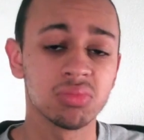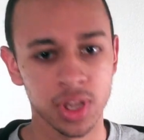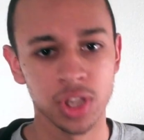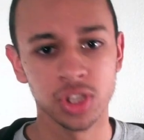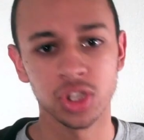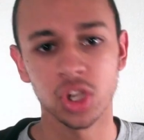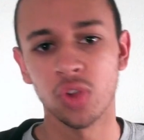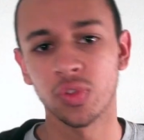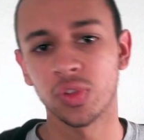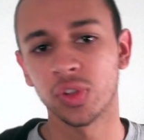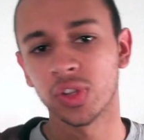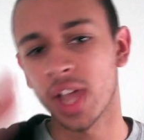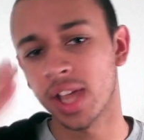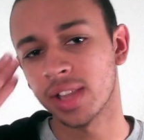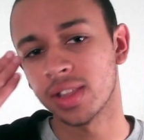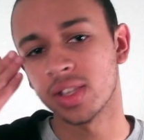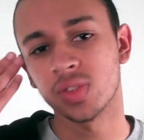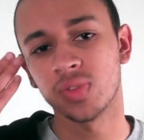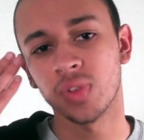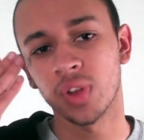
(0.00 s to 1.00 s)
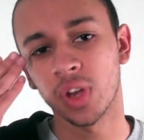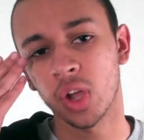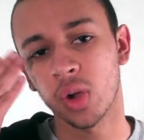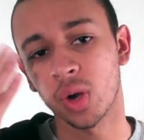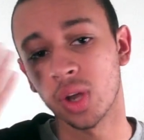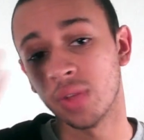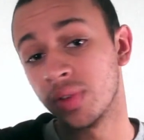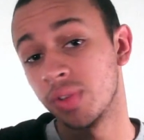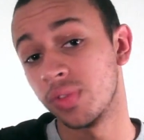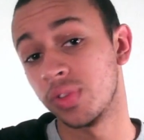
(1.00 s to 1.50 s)
So if you like this video,
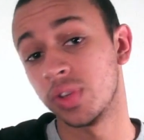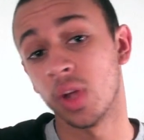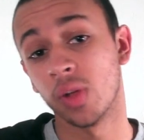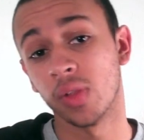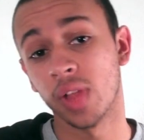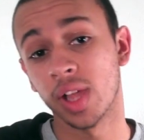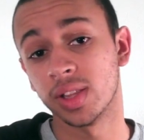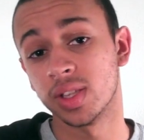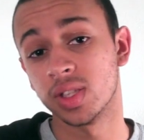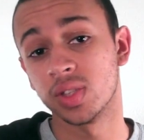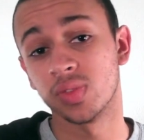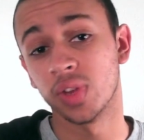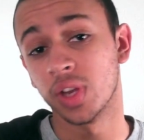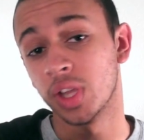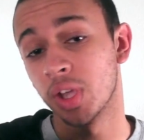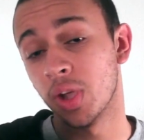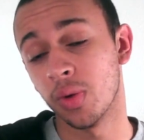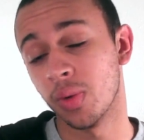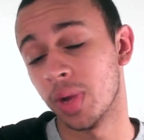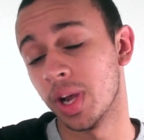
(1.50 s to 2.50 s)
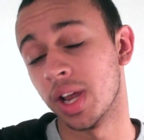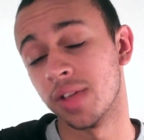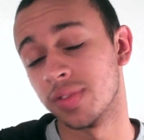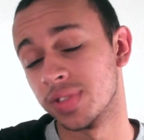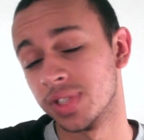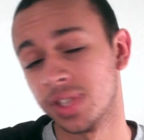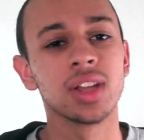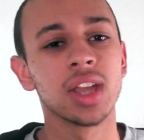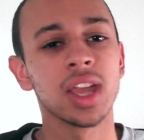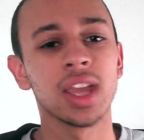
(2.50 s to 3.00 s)
or even if you don't like this video,
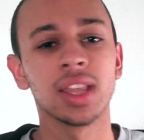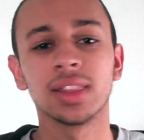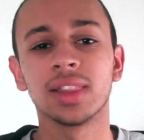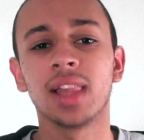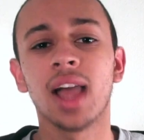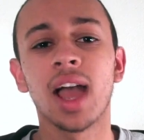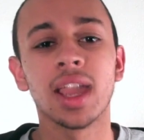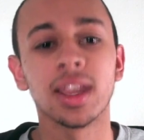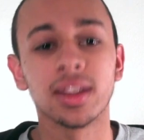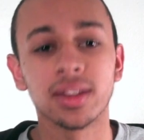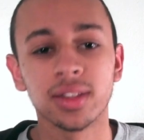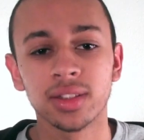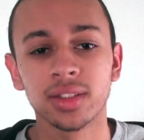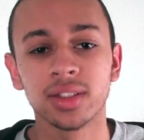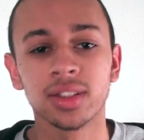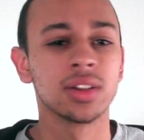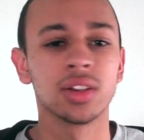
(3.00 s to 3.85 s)
whatevs, hit like.